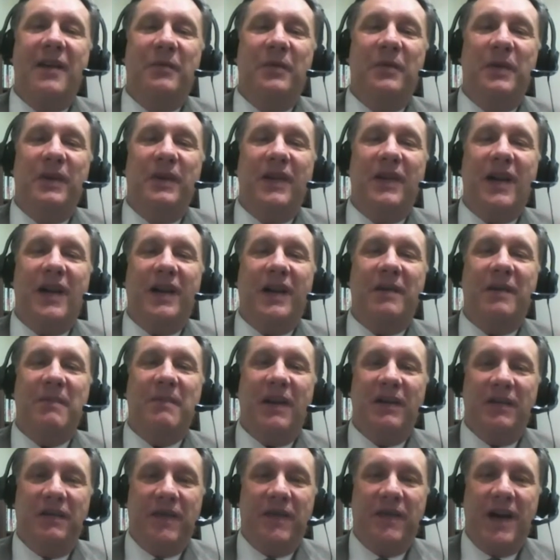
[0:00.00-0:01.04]
when we talk
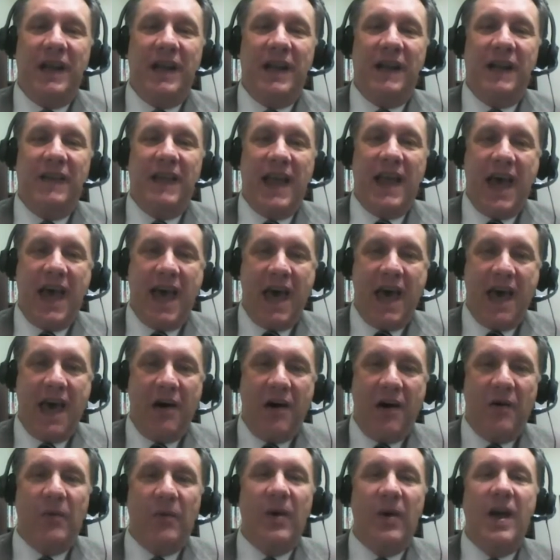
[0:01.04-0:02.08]
about defining the
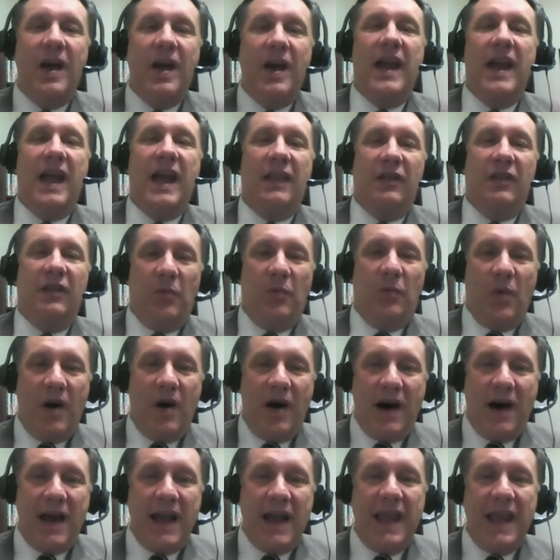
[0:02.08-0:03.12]
how and the
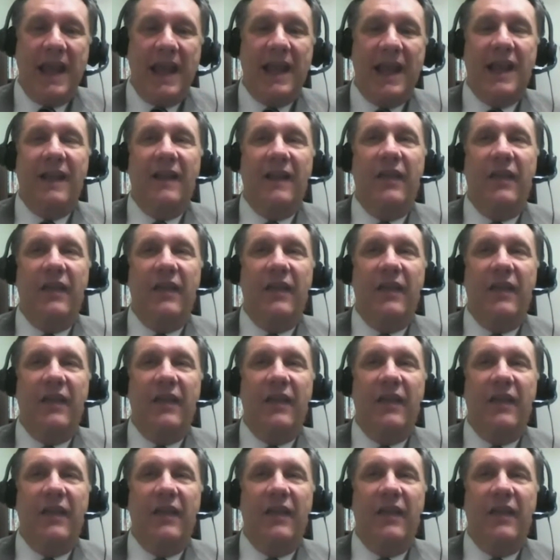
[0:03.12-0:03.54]
why.